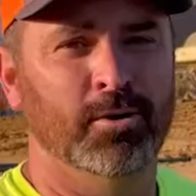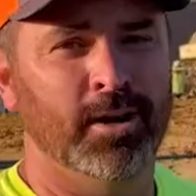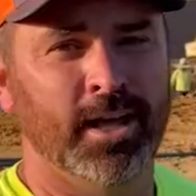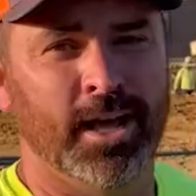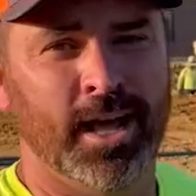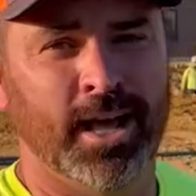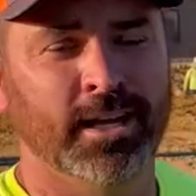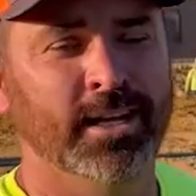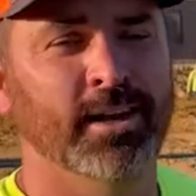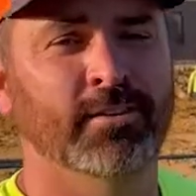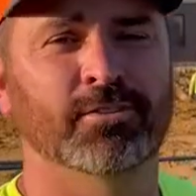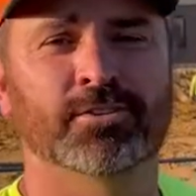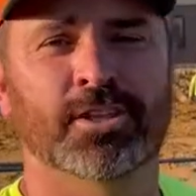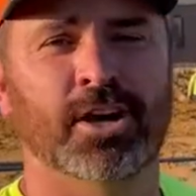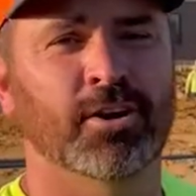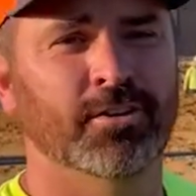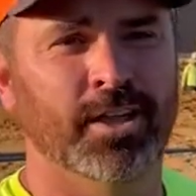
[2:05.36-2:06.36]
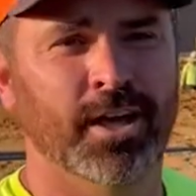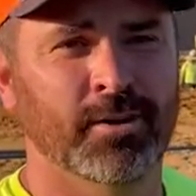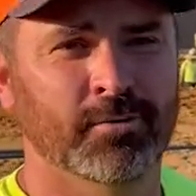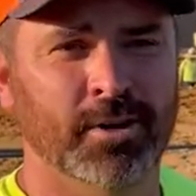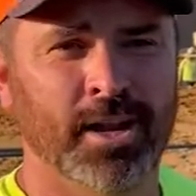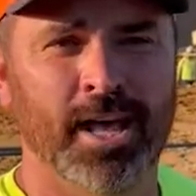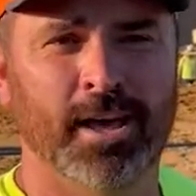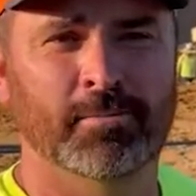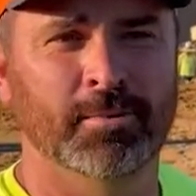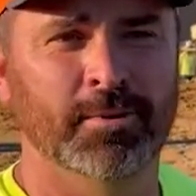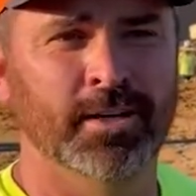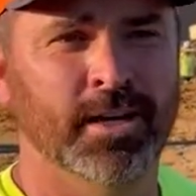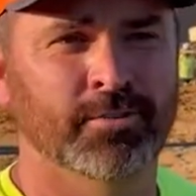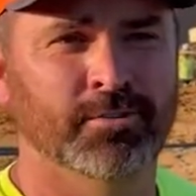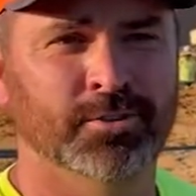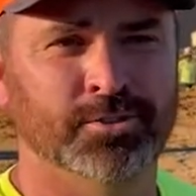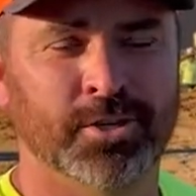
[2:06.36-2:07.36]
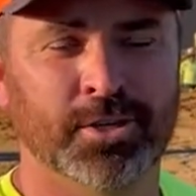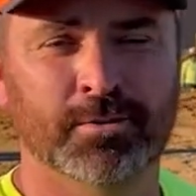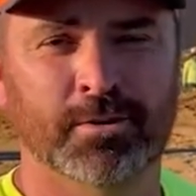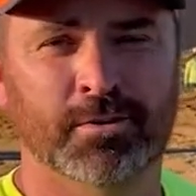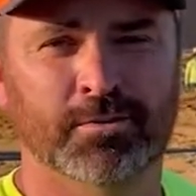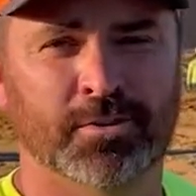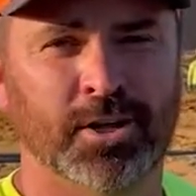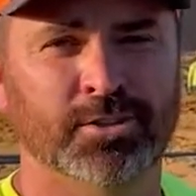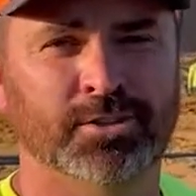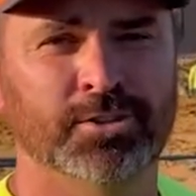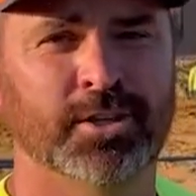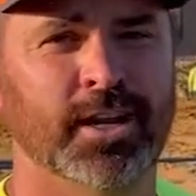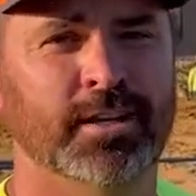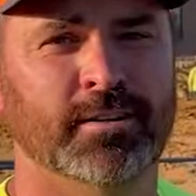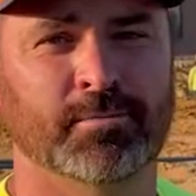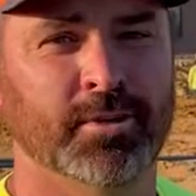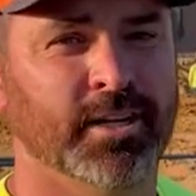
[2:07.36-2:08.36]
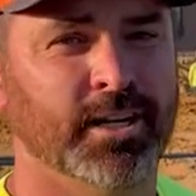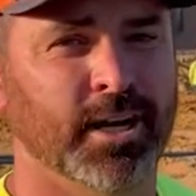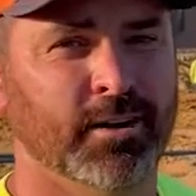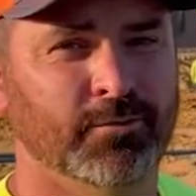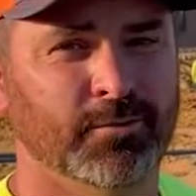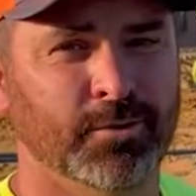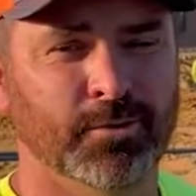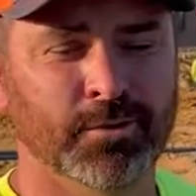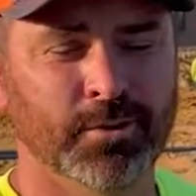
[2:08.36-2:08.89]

I never thought that would happen, never dreamed up, thought you'd have to be careful.